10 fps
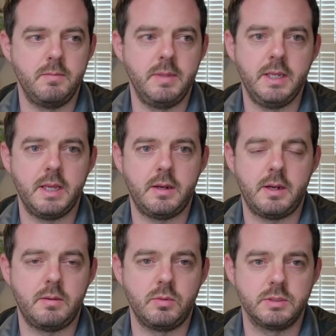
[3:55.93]

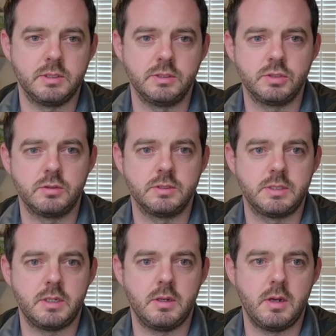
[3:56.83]

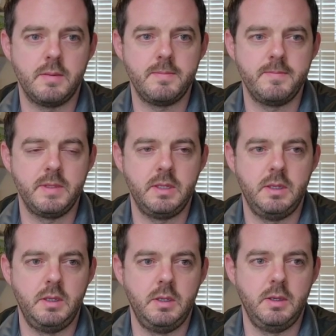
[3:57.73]
mick@arboristinsurance.com.
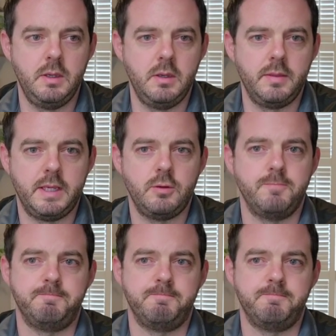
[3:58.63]
Thank you.